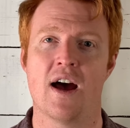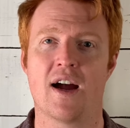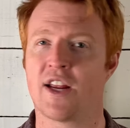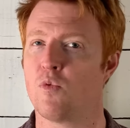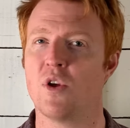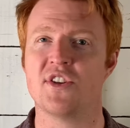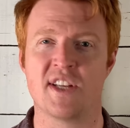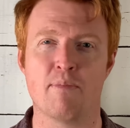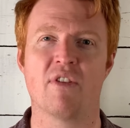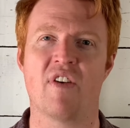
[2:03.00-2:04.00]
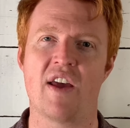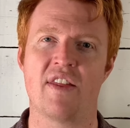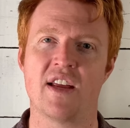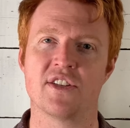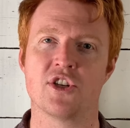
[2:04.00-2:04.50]
can really simplify
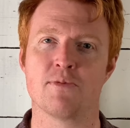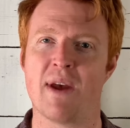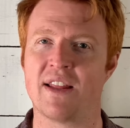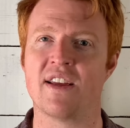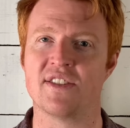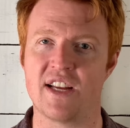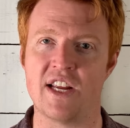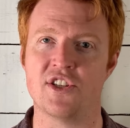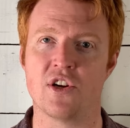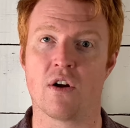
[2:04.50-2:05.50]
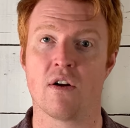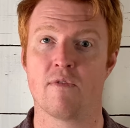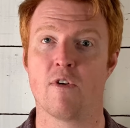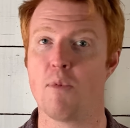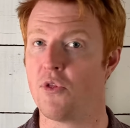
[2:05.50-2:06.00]
things and just make things easier
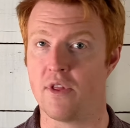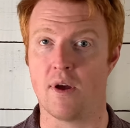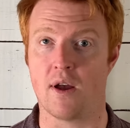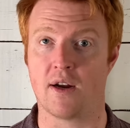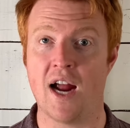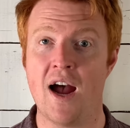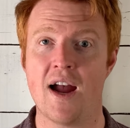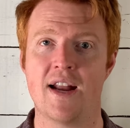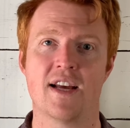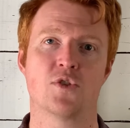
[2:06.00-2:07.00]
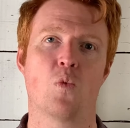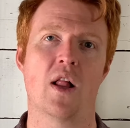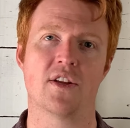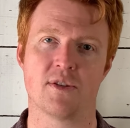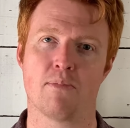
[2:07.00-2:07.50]
for both the guide as
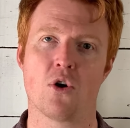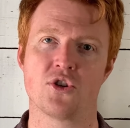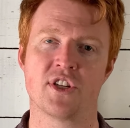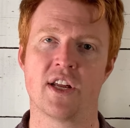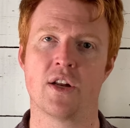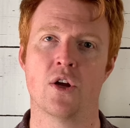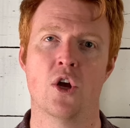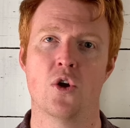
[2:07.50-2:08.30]
well as the person